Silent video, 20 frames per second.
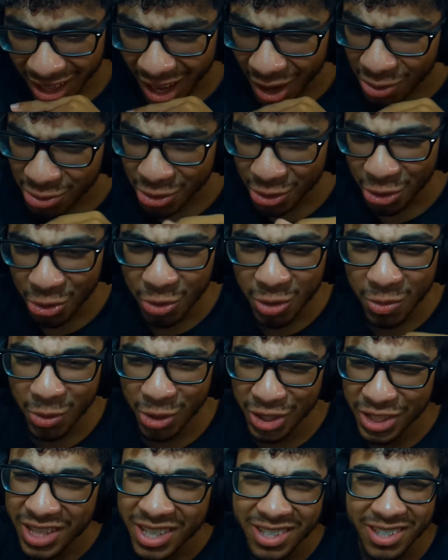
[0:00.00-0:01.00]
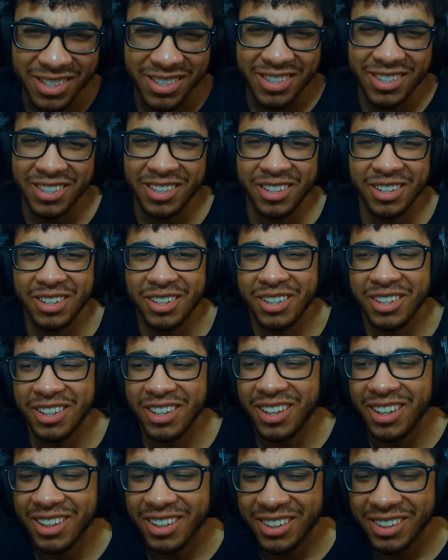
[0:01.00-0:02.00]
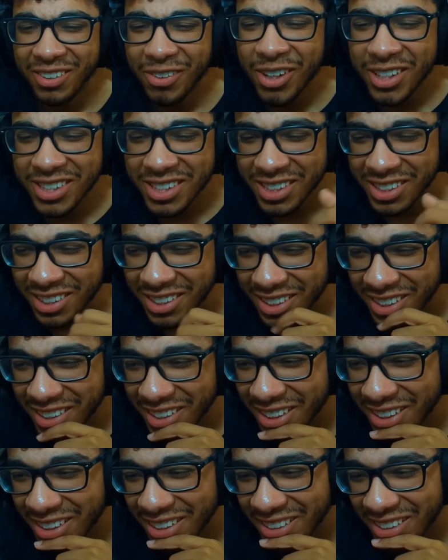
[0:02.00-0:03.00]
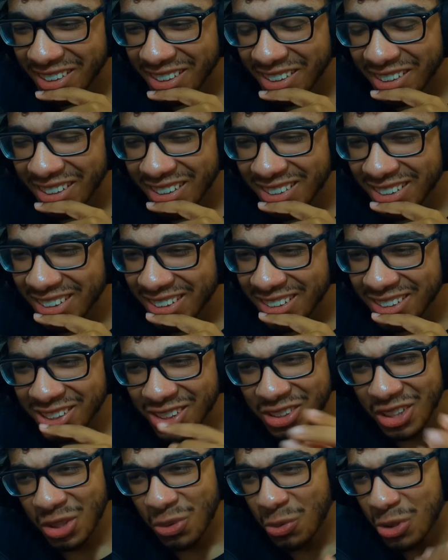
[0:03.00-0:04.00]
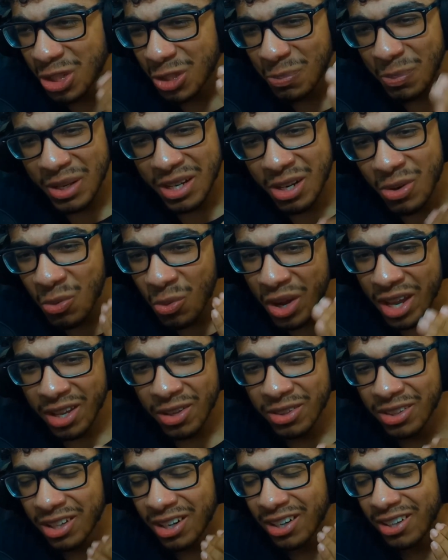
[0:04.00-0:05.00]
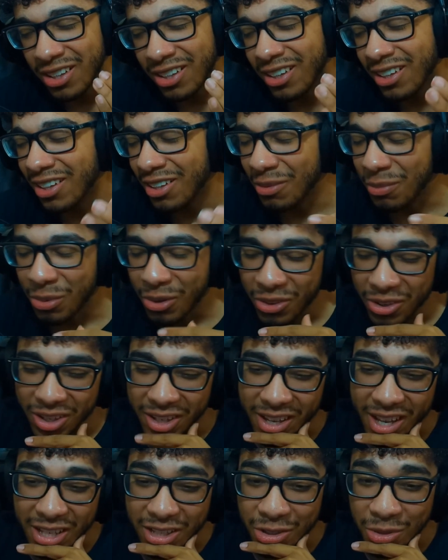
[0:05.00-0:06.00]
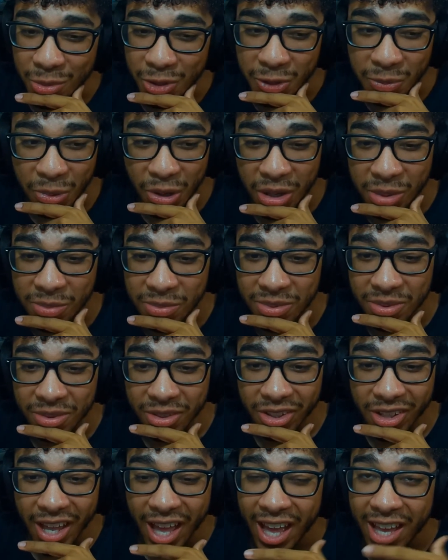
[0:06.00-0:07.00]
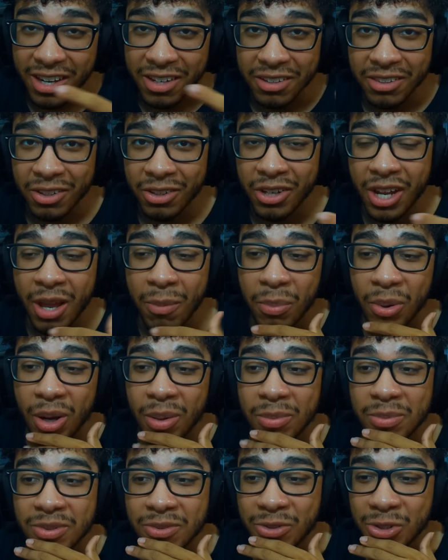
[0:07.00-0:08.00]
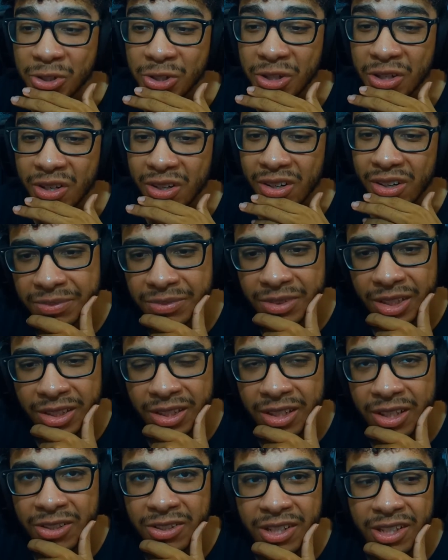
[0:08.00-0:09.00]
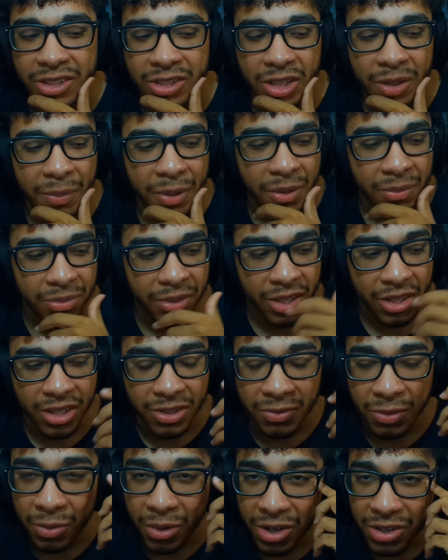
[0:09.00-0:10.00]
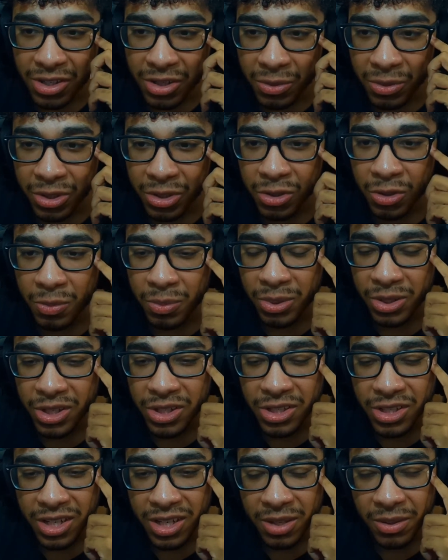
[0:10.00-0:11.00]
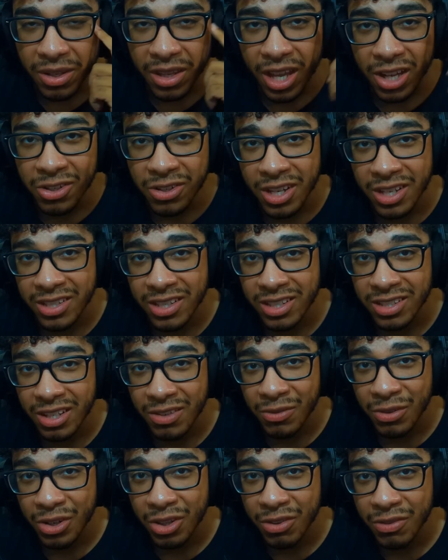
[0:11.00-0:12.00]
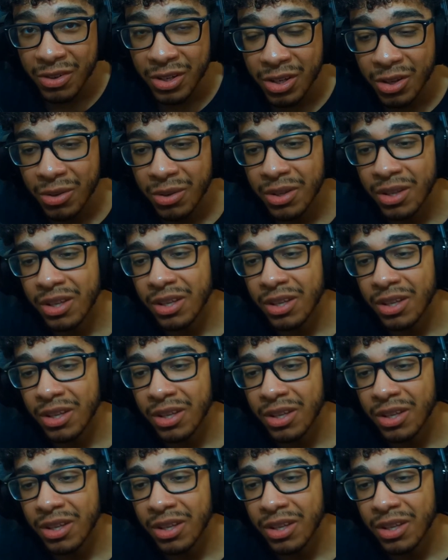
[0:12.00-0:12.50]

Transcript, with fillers: oh, there's three more seasons. What? This, this looks like we're speeding away. They're, oh, bro, they're gonna add too much problem. They're gonna add. They're gonna add problems for sure. Nothing else I can talk about. Thank you guys for watching. I really do appreciate it. Catch you guys next time for another video.